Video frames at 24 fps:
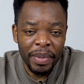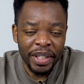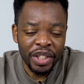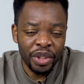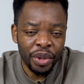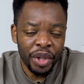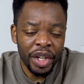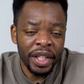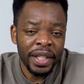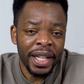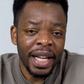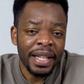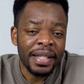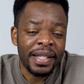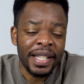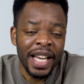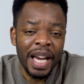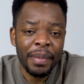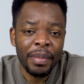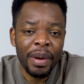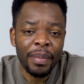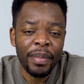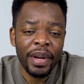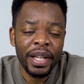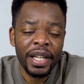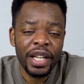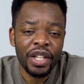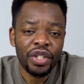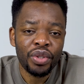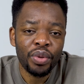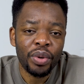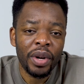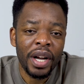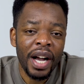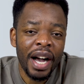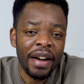But during that time, I managed
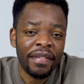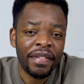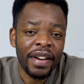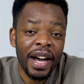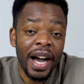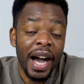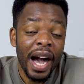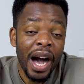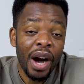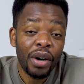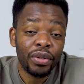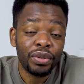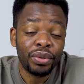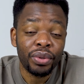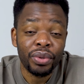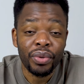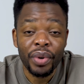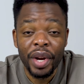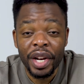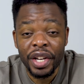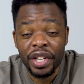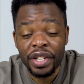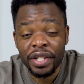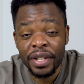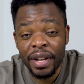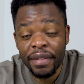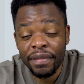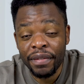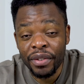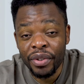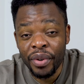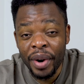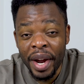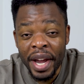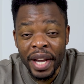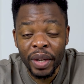to cover how to register
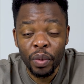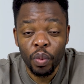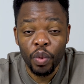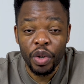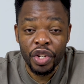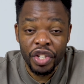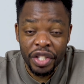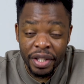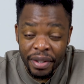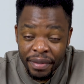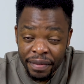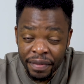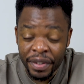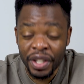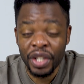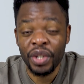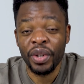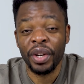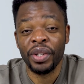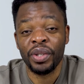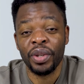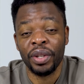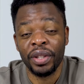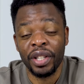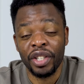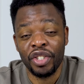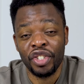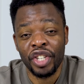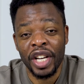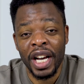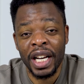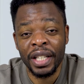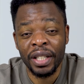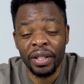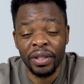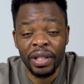for rain, which the video is on the
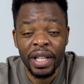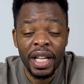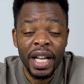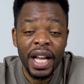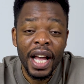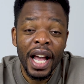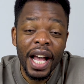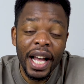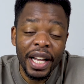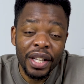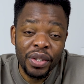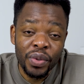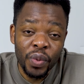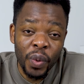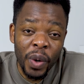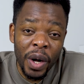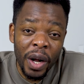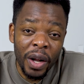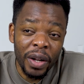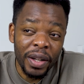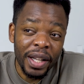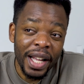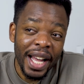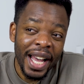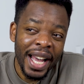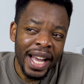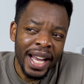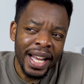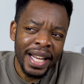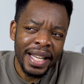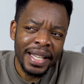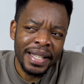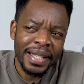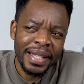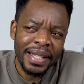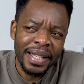channel, as well
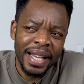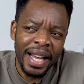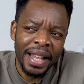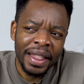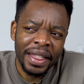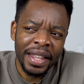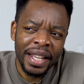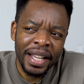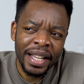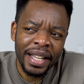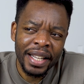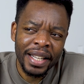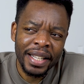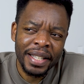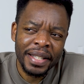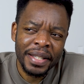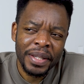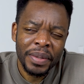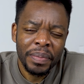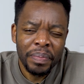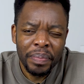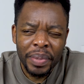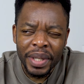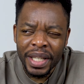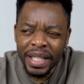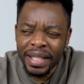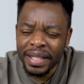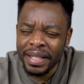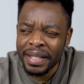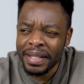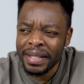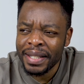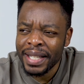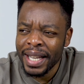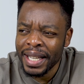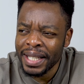as I think speed
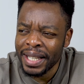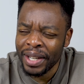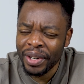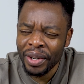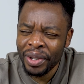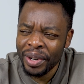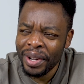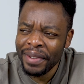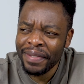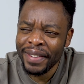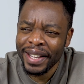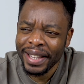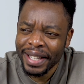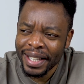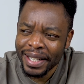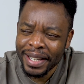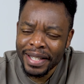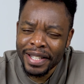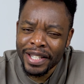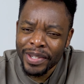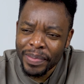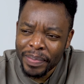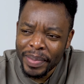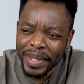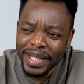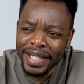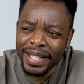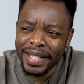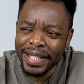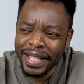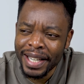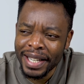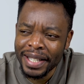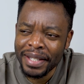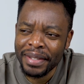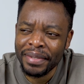test. I don't know if I did a speed
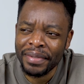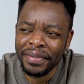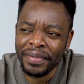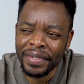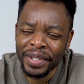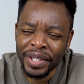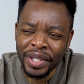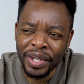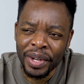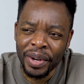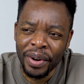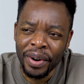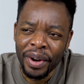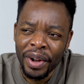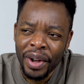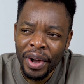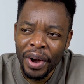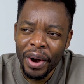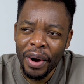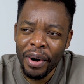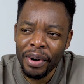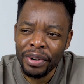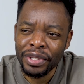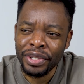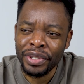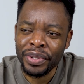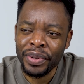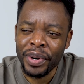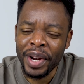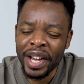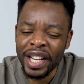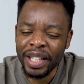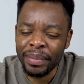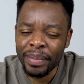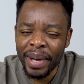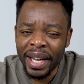test video on
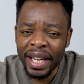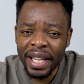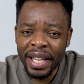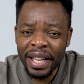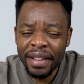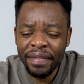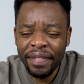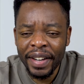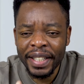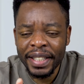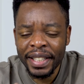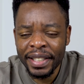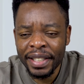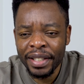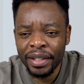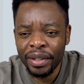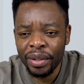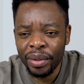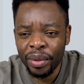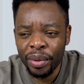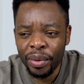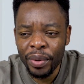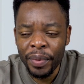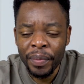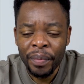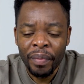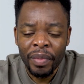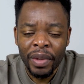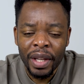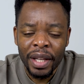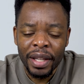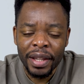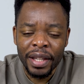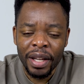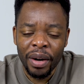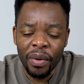rain, but if I didn't do
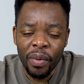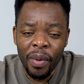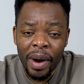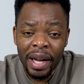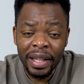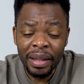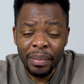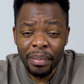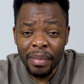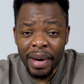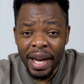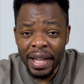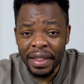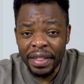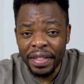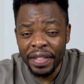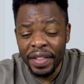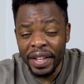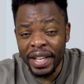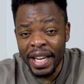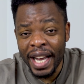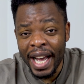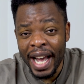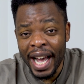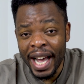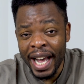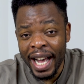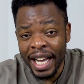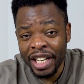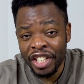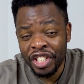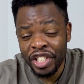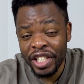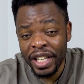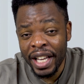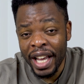the one month that I
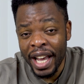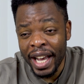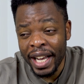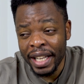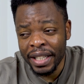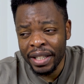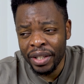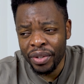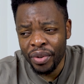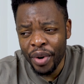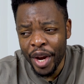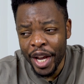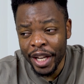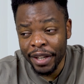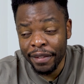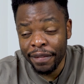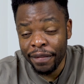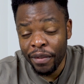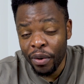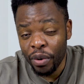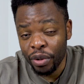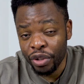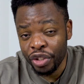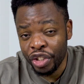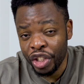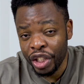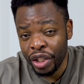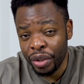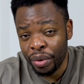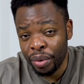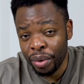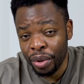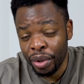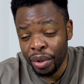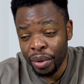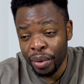actually had the rain 4G
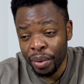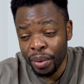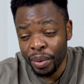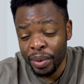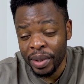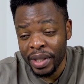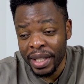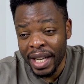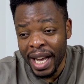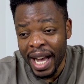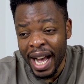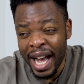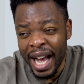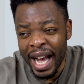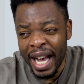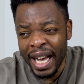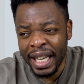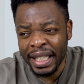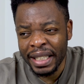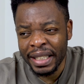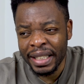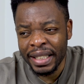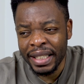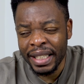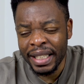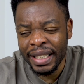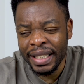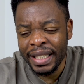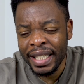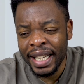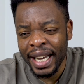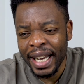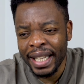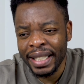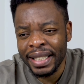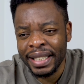to use, I did
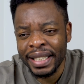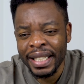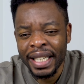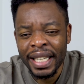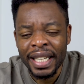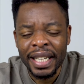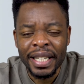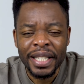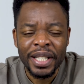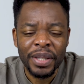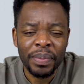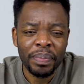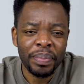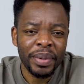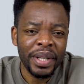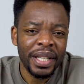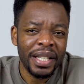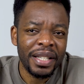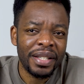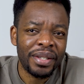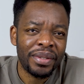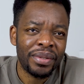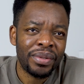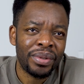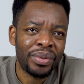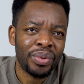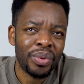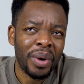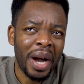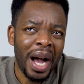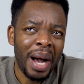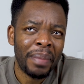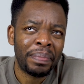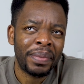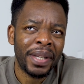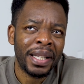get speeds to
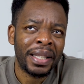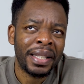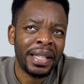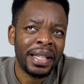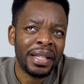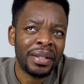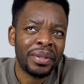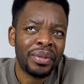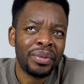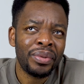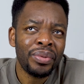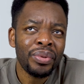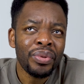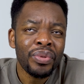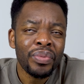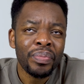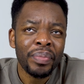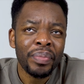up, I think, two